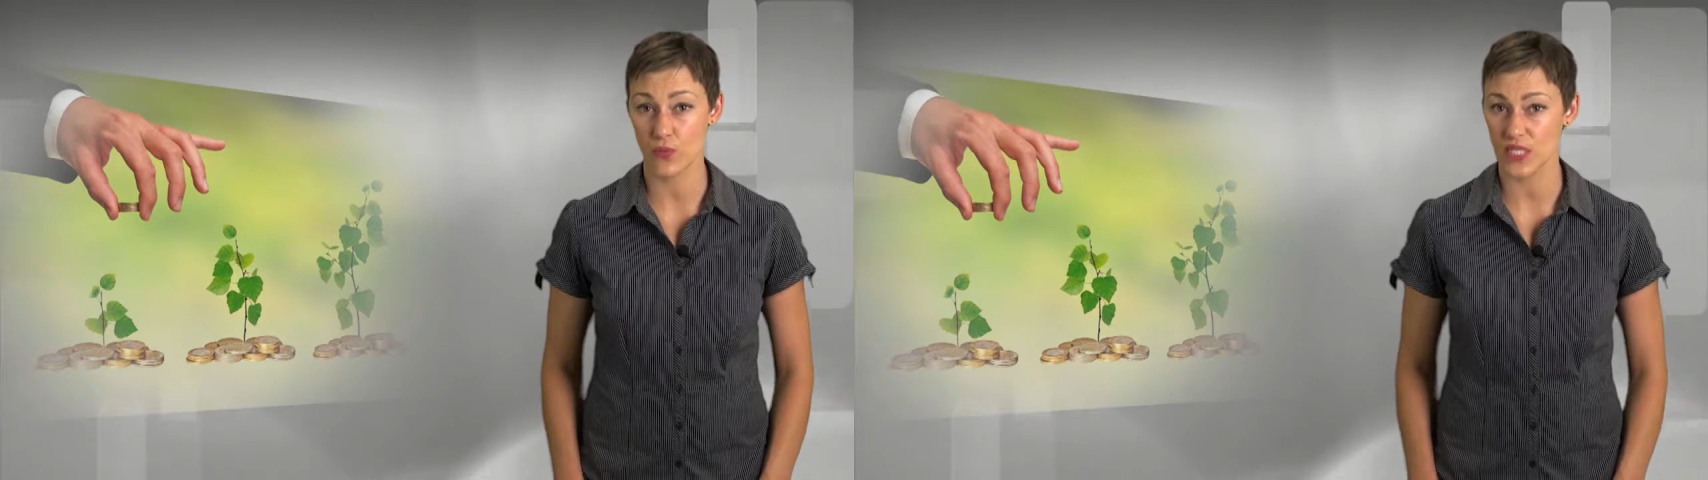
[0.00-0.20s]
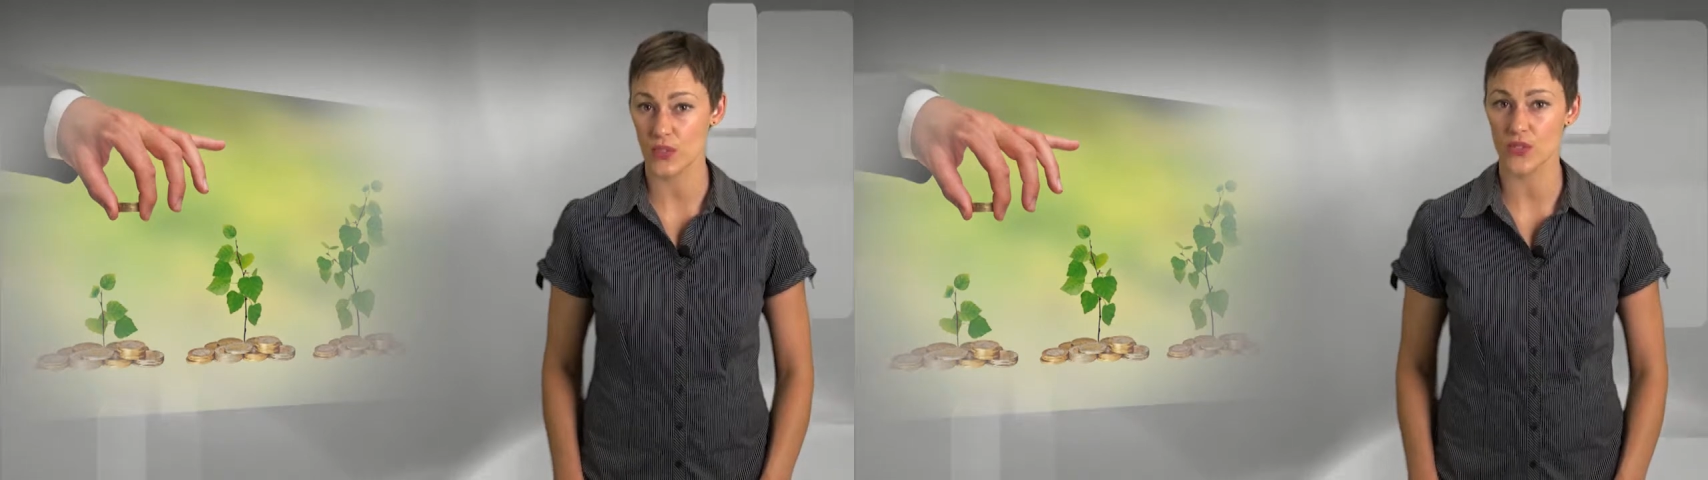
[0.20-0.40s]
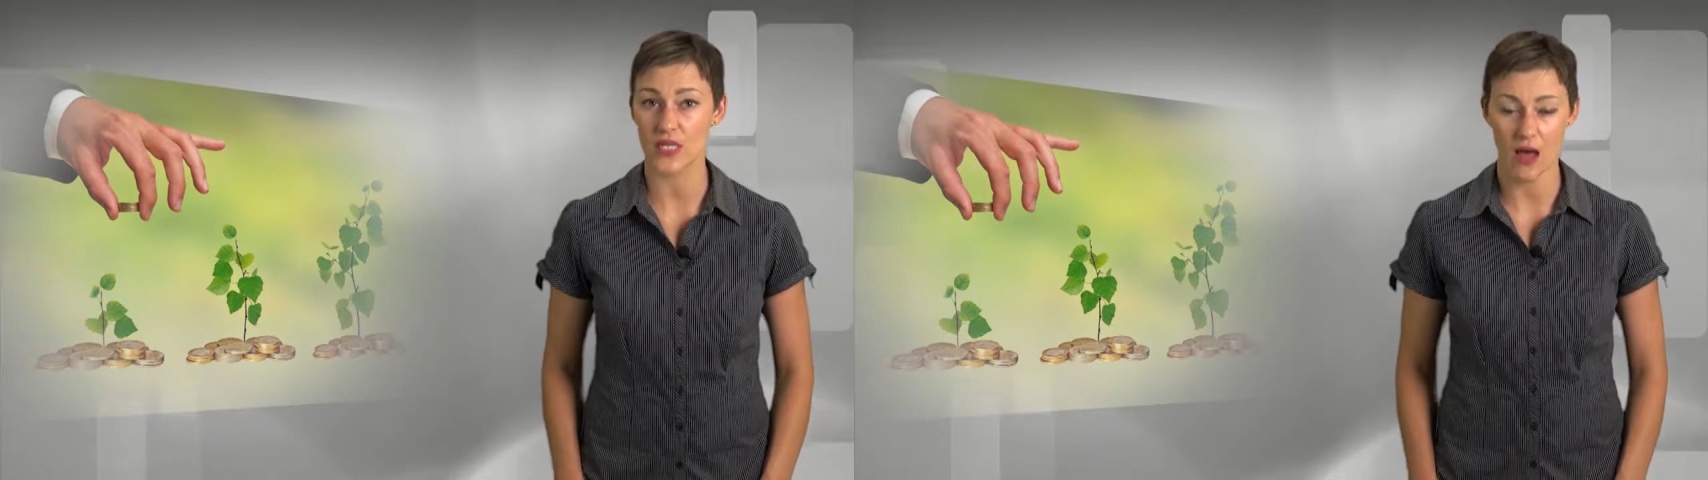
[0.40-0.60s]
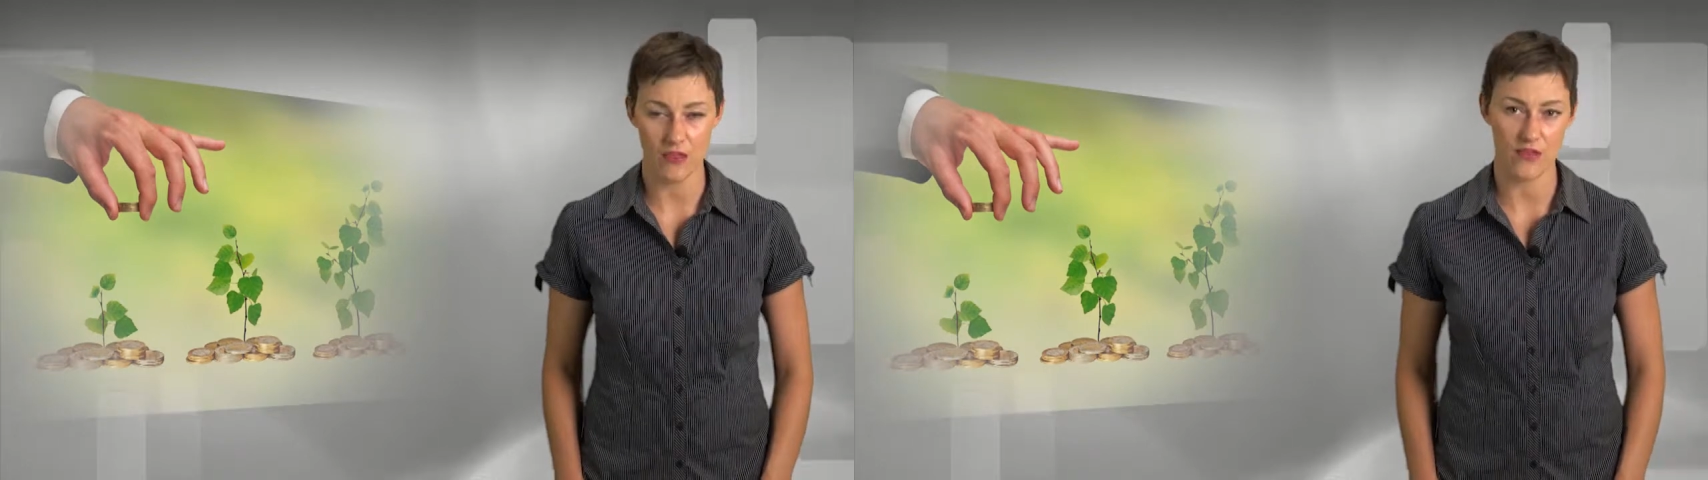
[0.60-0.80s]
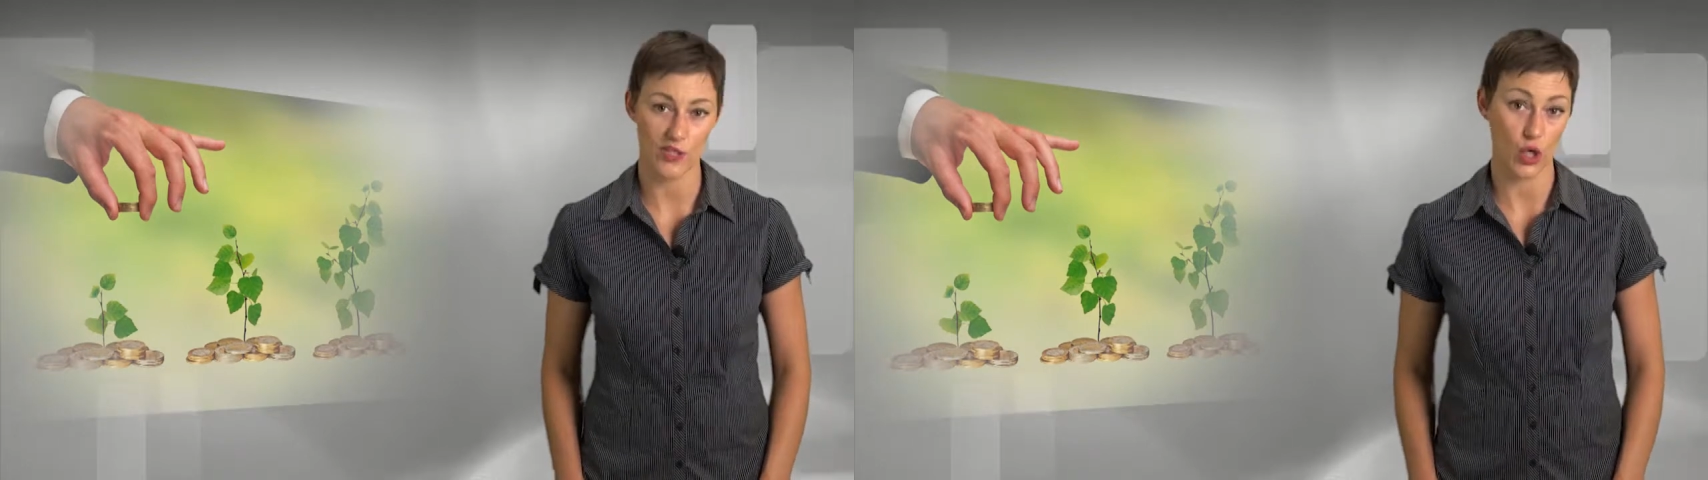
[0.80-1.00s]
resource
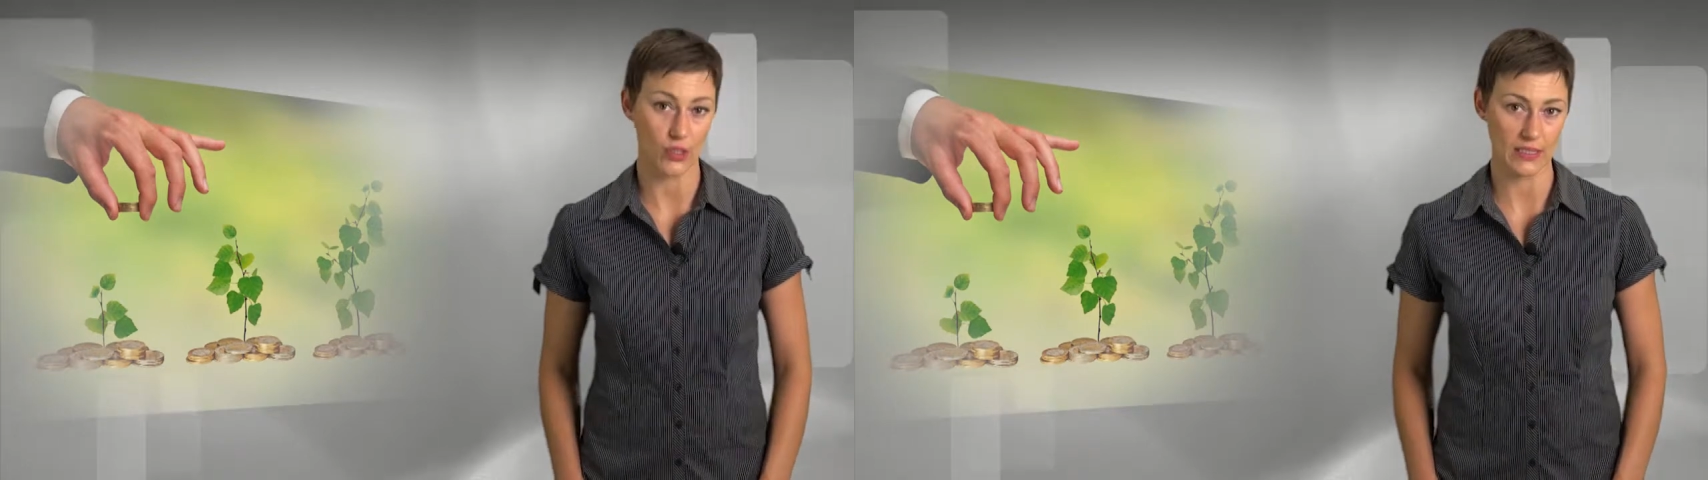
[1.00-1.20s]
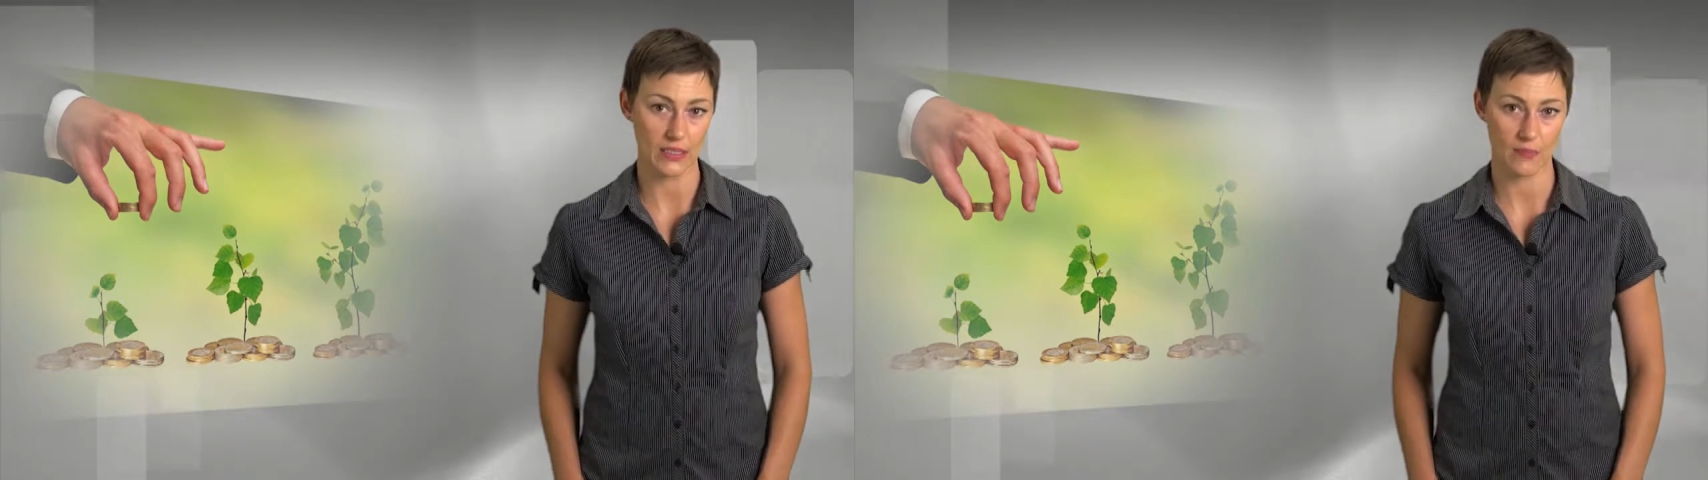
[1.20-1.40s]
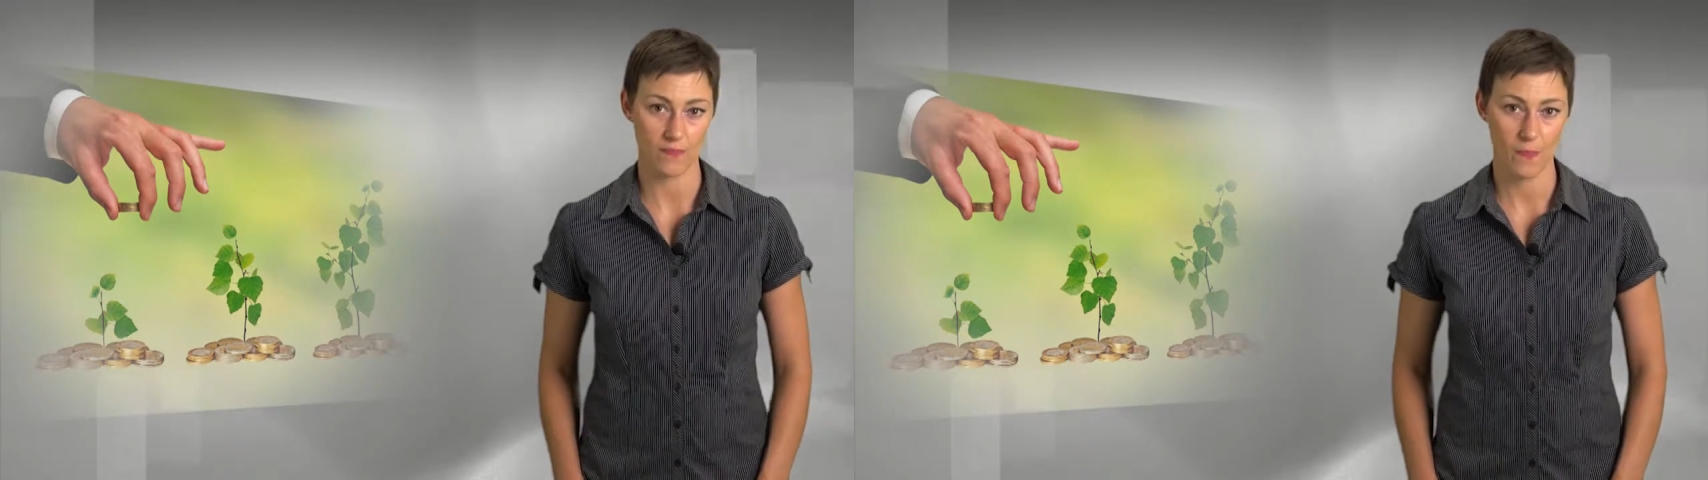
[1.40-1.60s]
other than dollars.